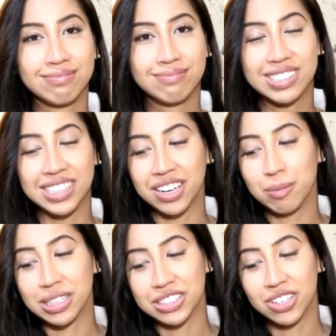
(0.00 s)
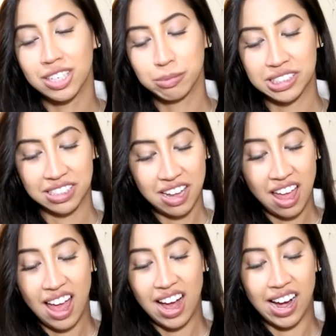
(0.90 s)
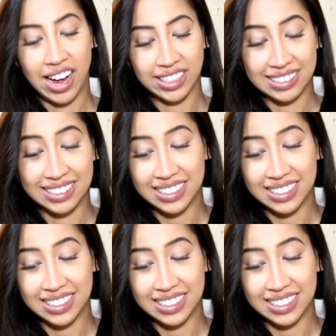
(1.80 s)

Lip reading: stick it on my scrubs. I